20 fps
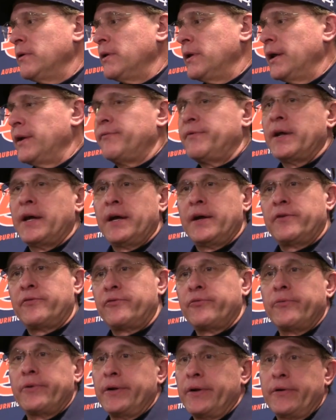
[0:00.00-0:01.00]
left hash
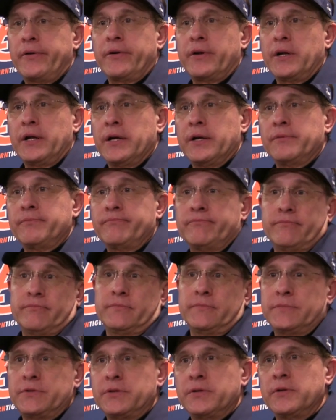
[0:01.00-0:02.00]
20-yard line.
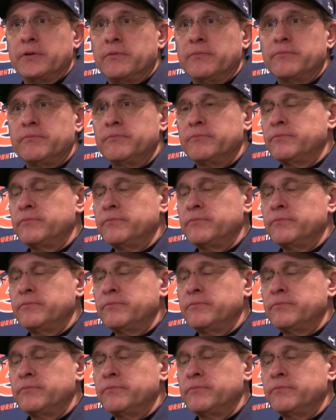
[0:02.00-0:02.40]
And so